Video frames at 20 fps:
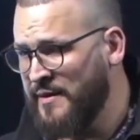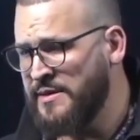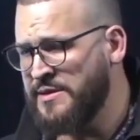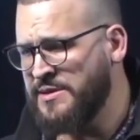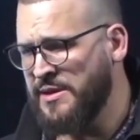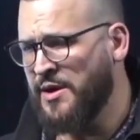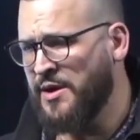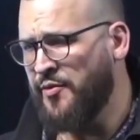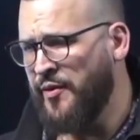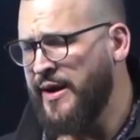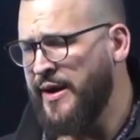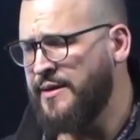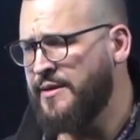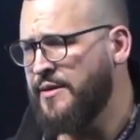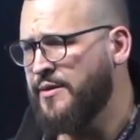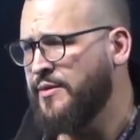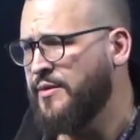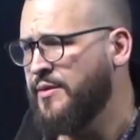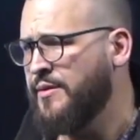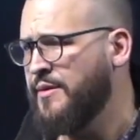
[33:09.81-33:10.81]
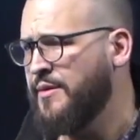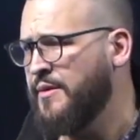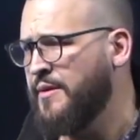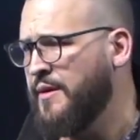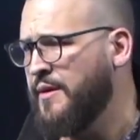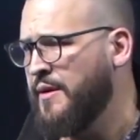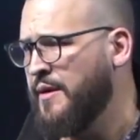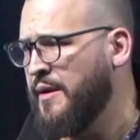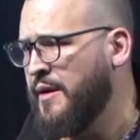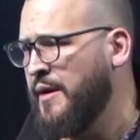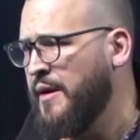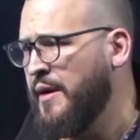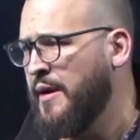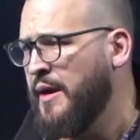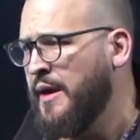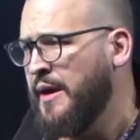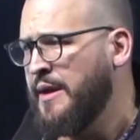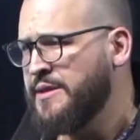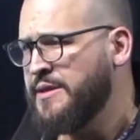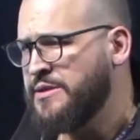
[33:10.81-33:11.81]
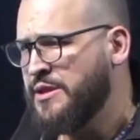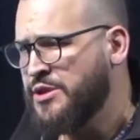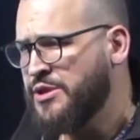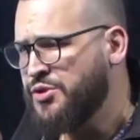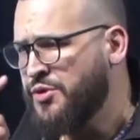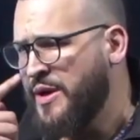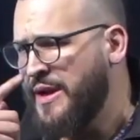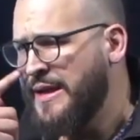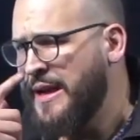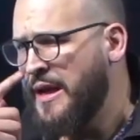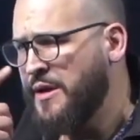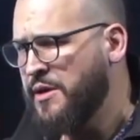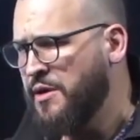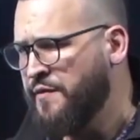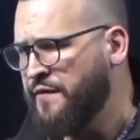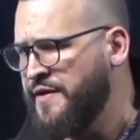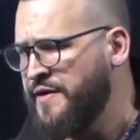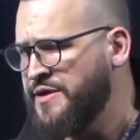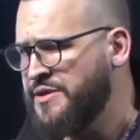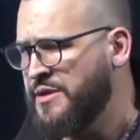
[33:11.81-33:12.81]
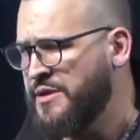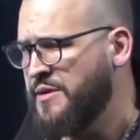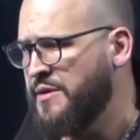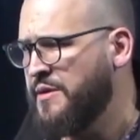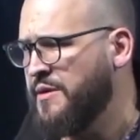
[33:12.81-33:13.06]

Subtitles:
to correct you, to straighten out your vision.